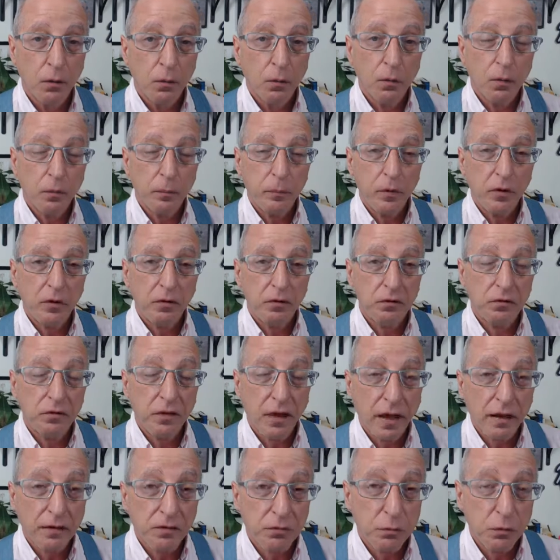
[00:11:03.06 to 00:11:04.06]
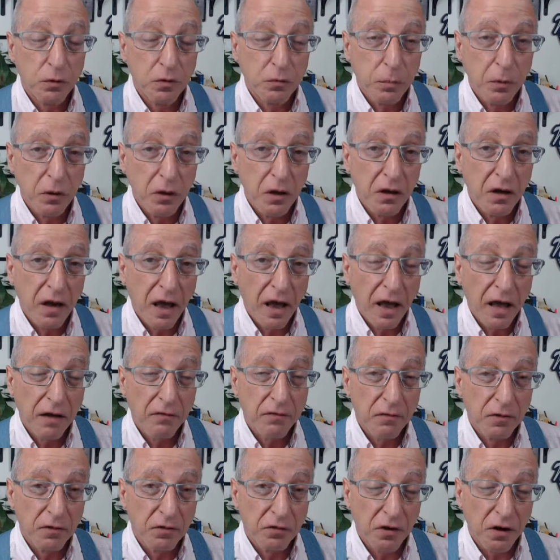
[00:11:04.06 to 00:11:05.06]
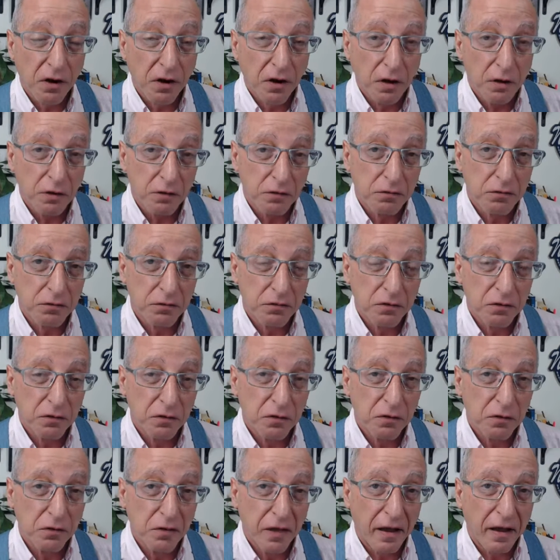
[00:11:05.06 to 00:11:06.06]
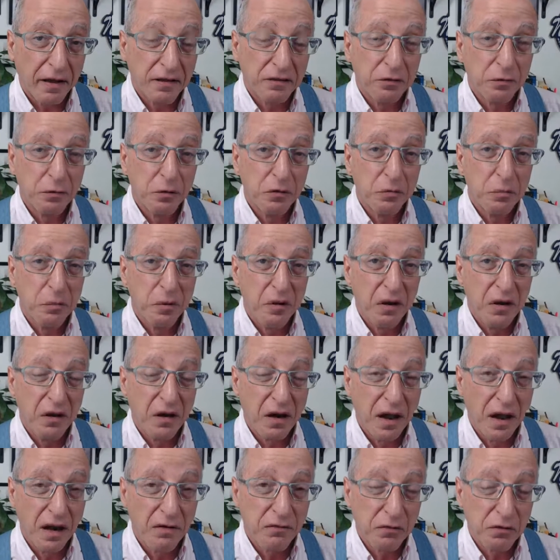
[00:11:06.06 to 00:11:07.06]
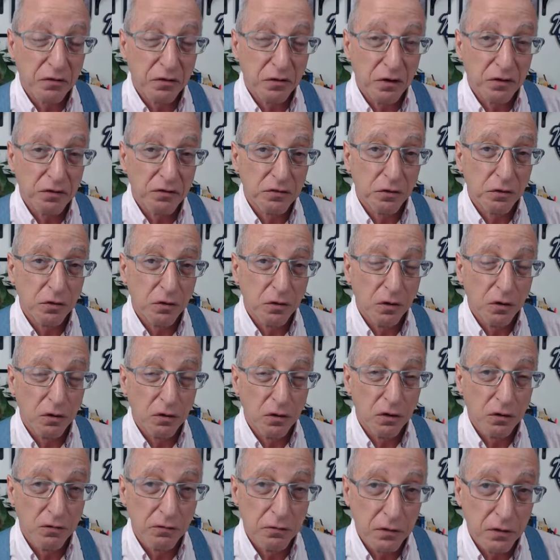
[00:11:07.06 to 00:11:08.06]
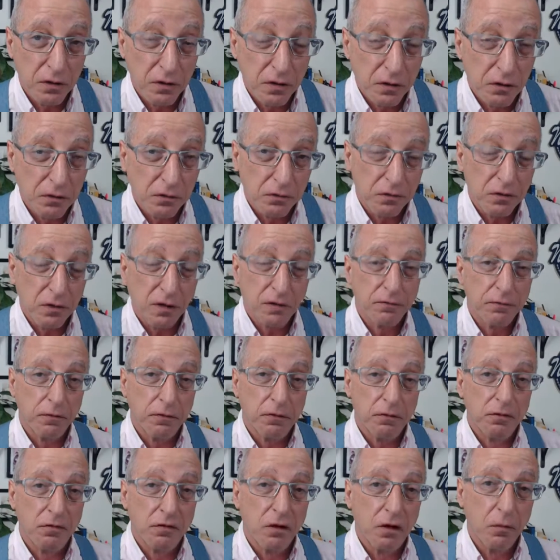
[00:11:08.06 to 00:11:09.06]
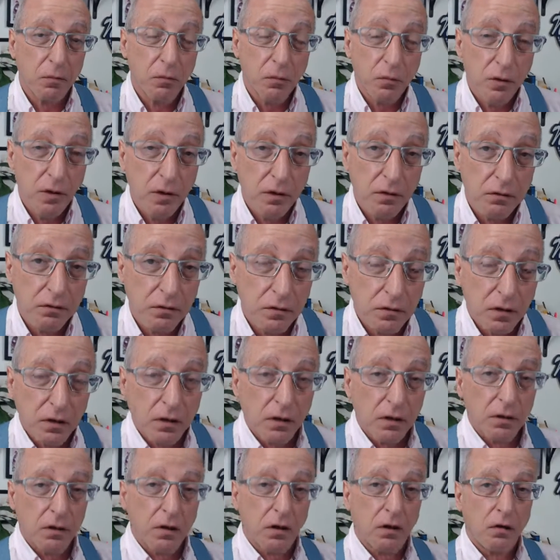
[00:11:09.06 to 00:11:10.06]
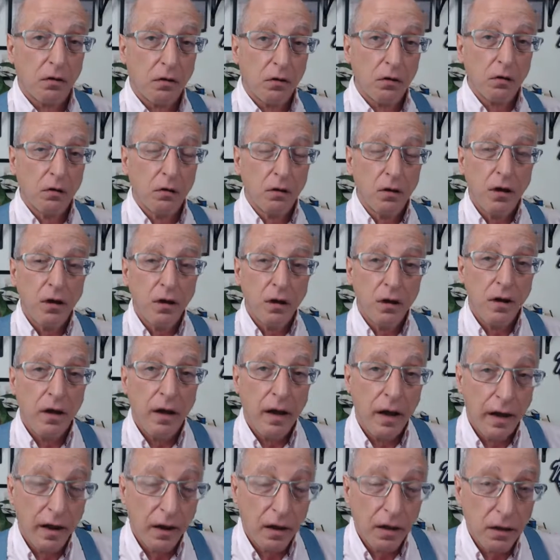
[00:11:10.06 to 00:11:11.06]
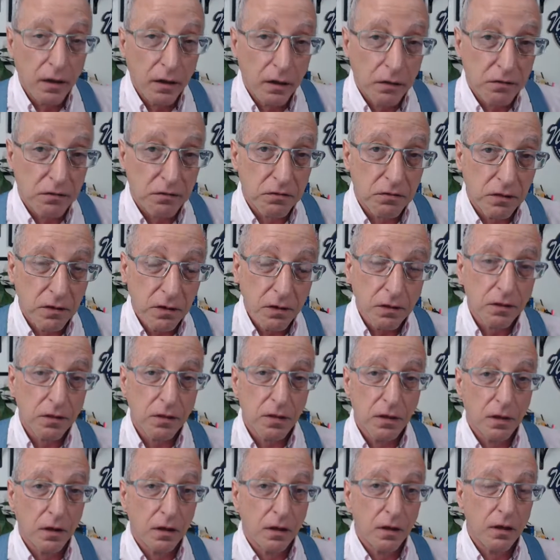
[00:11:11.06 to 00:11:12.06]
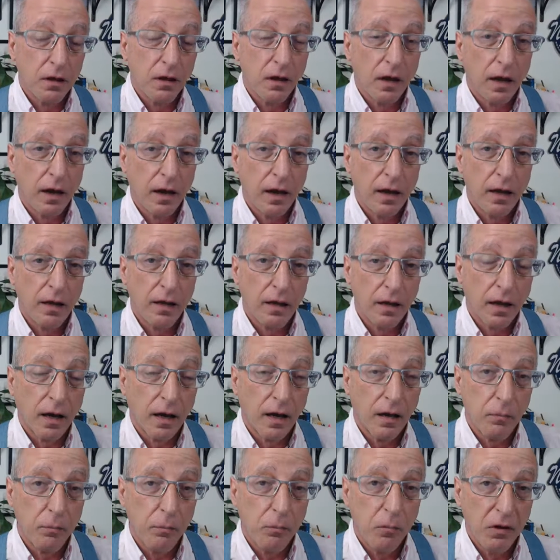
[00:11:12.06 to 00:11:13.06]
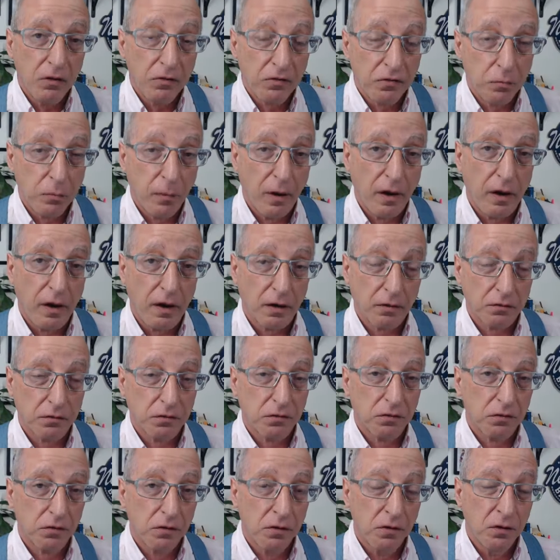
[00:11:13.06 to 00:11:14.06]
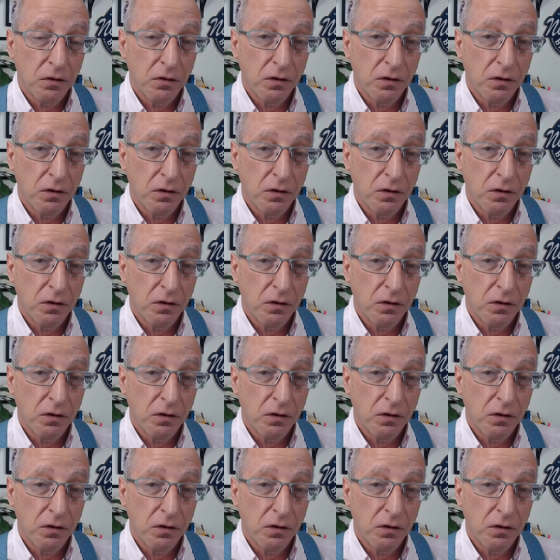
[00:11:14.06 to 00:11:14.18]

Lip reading: Well, because that's what's being advertised. That's what's being advertised all over the internet. For some reason, the whole LLC thing got mishmashed.